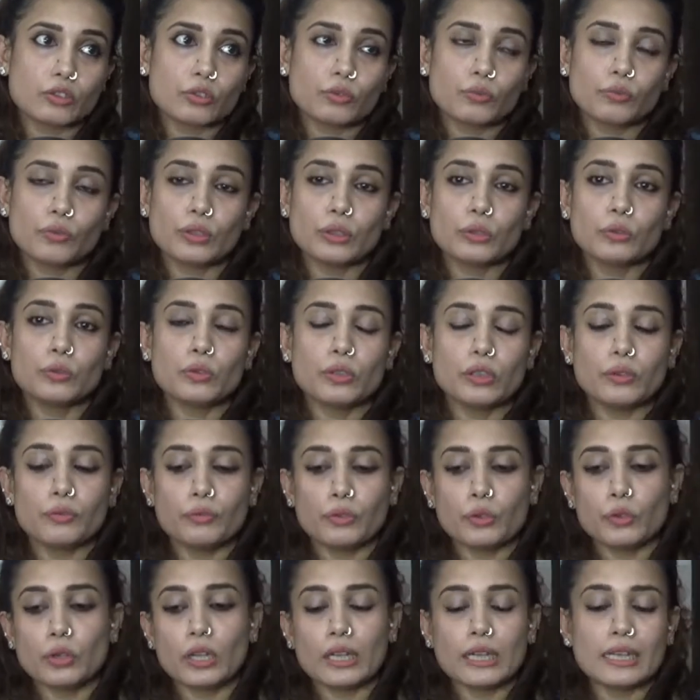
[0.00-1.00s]
So we, you,
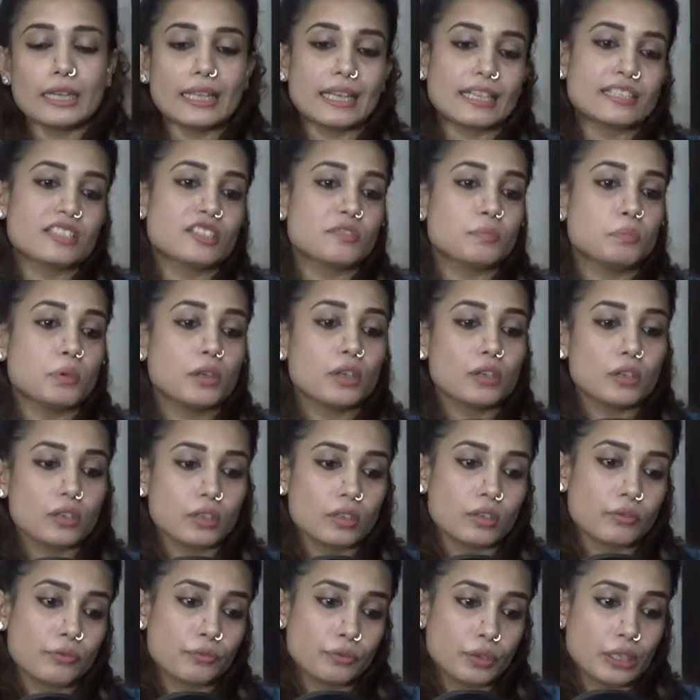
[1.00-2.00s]
if you are an
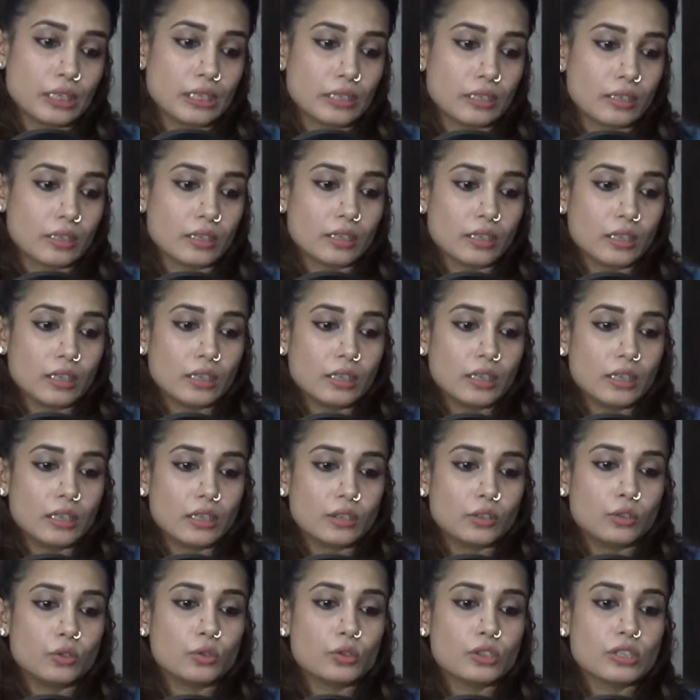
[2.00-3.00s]
expert in a field,
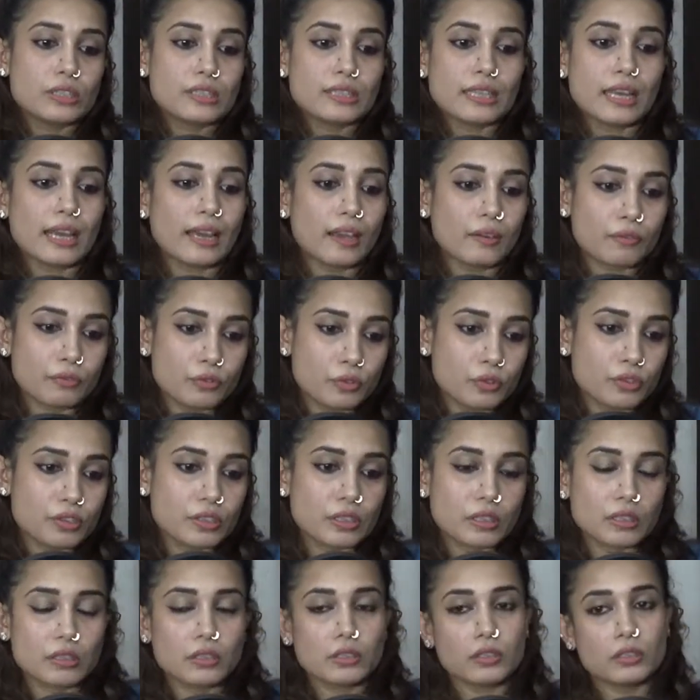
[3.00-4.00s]
you just have to
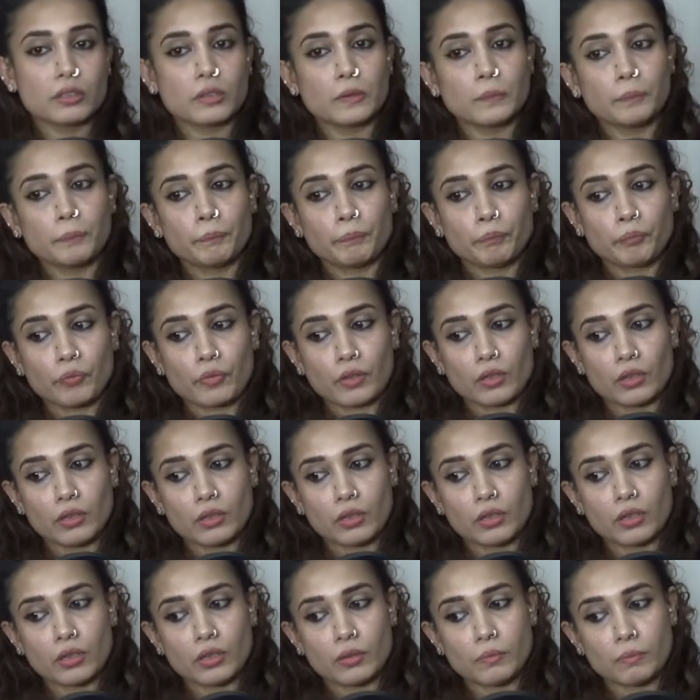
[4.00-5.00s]
see the
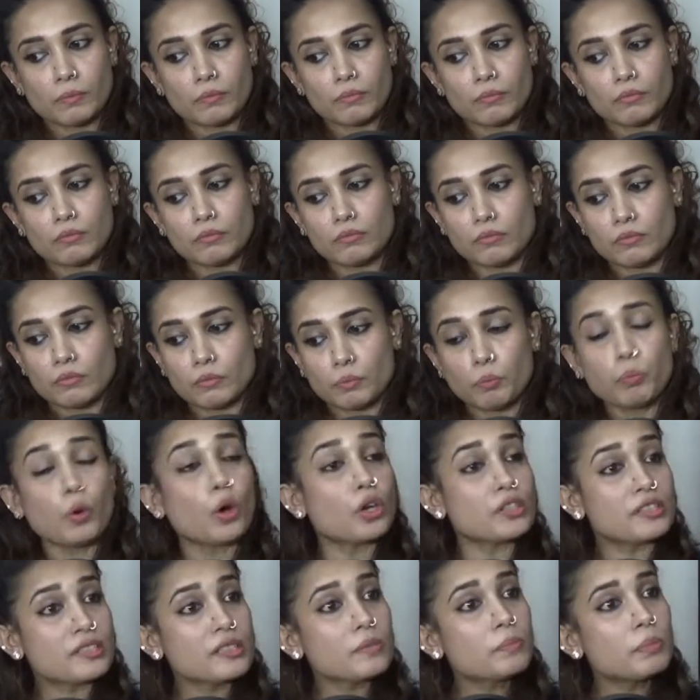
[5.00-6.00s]
um,
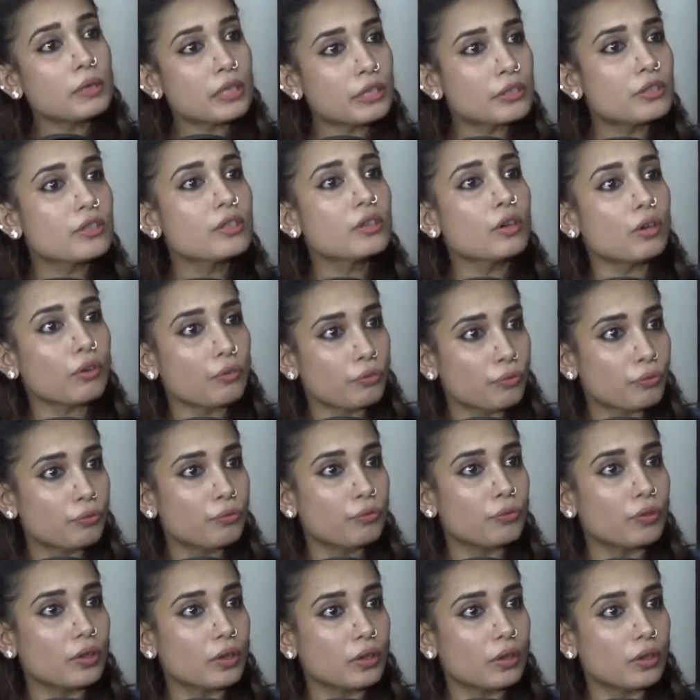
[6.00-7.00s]
possibility
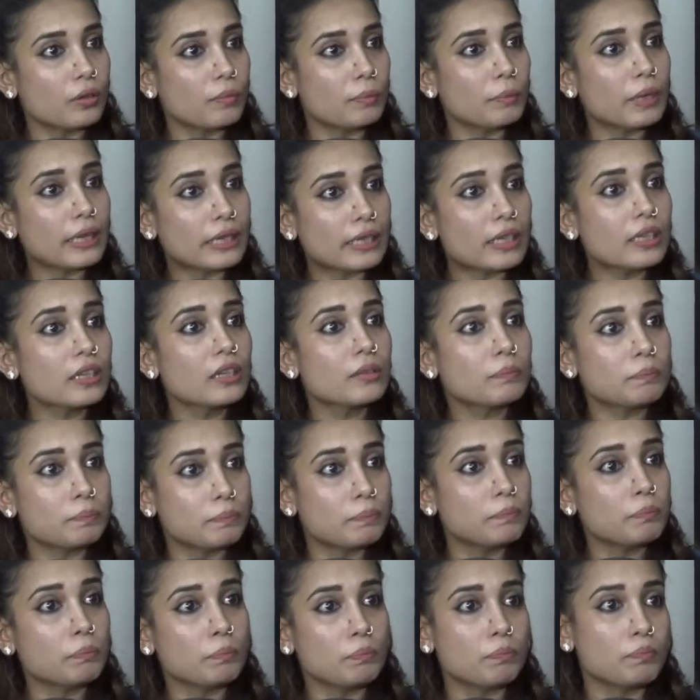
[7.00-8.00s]
of uh, making mm-hmm, a
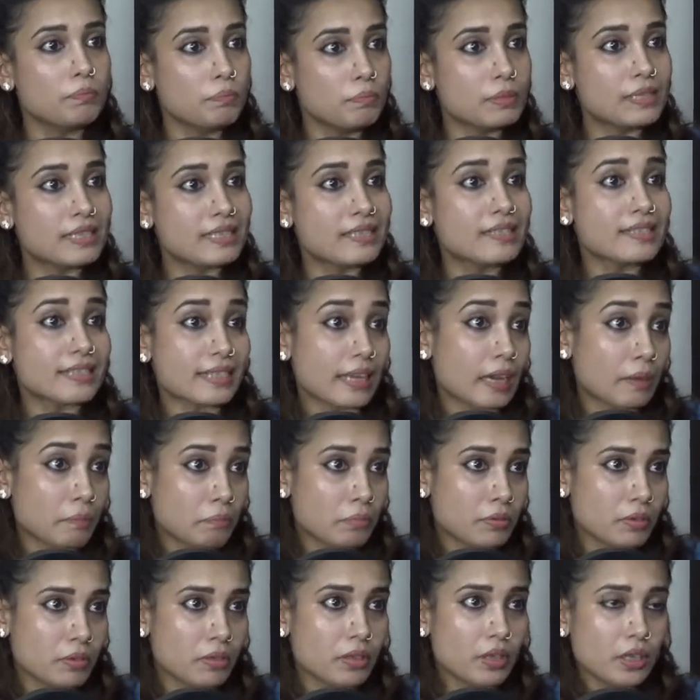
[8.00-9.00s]
mm-hmm. business
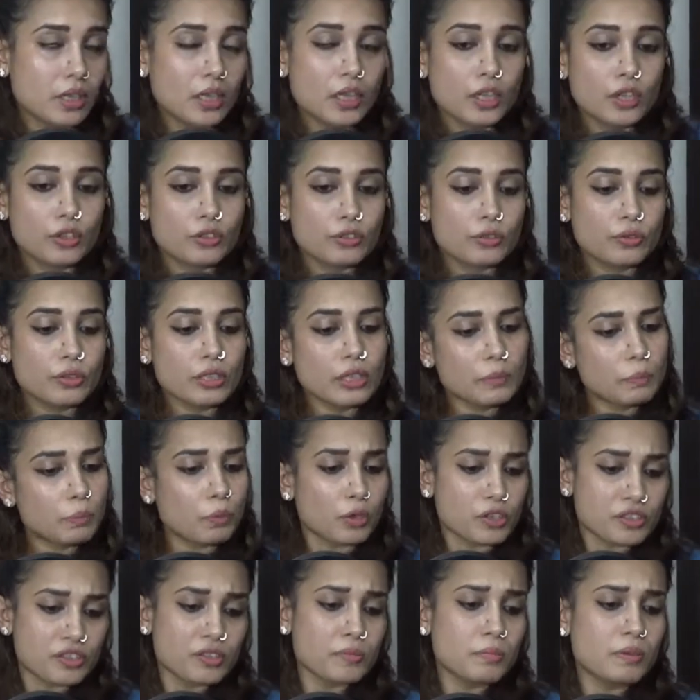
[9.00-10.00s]
happen. Right. So
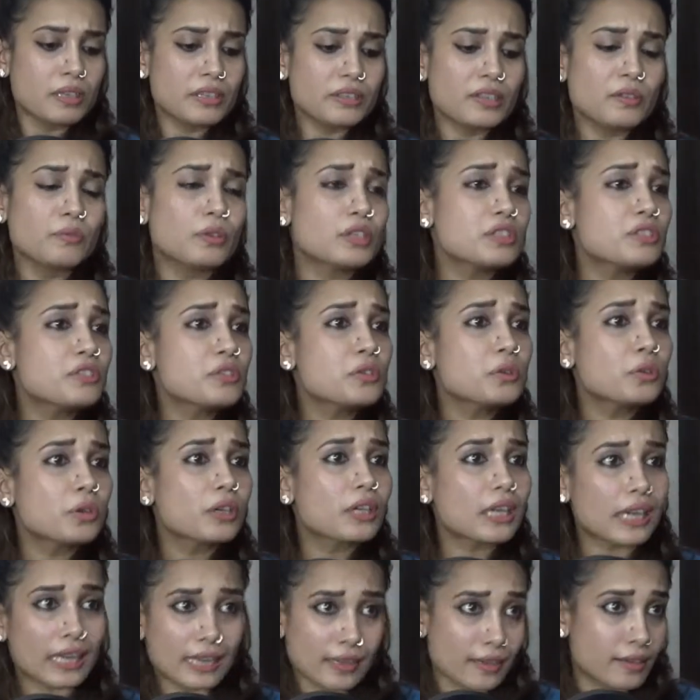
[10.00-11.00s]
that possibility, once you
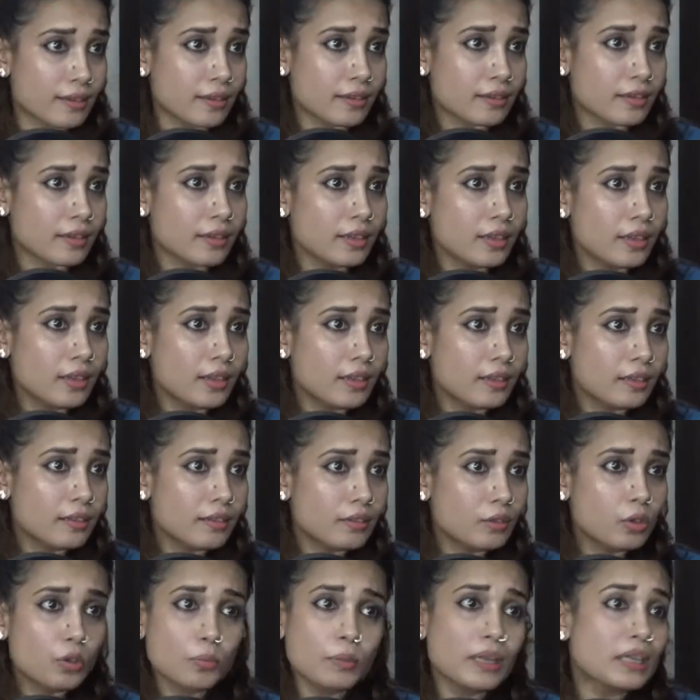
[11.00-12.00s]
crack it,
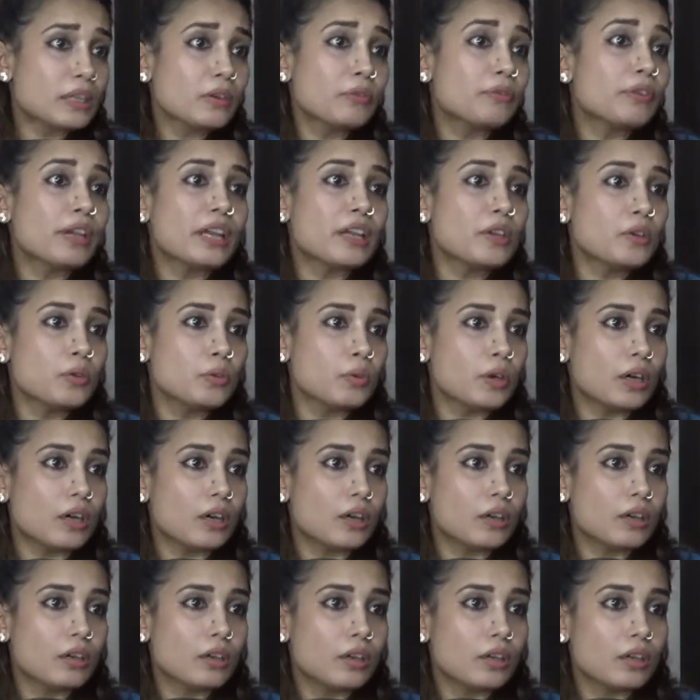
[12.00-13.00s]
no matter where you
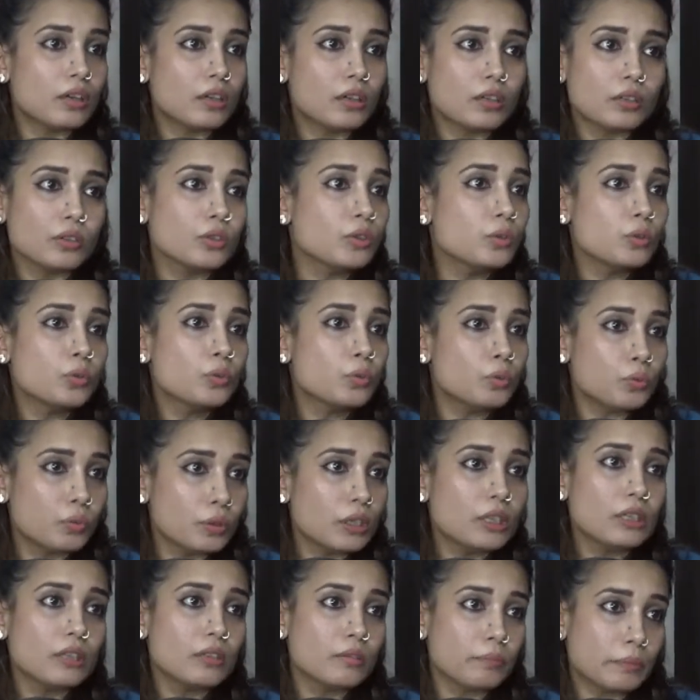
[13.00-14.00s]
are, you
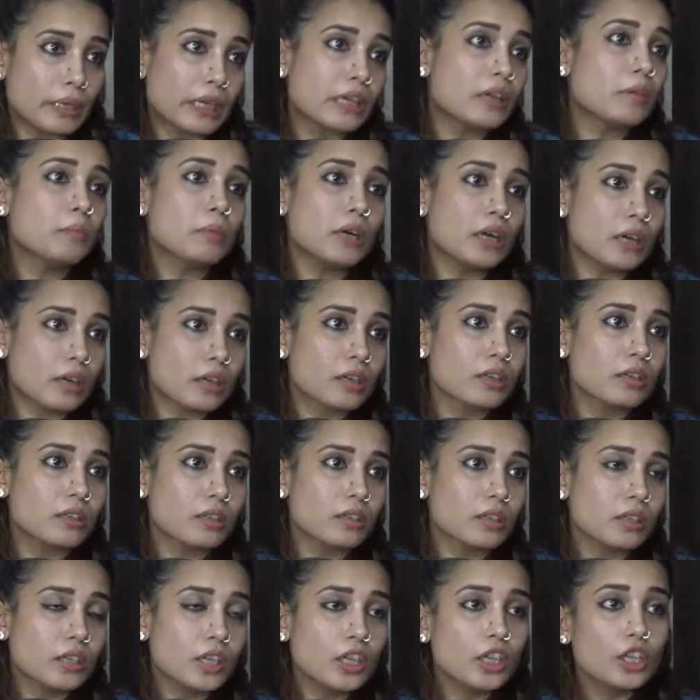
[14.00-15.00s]
will make a mark.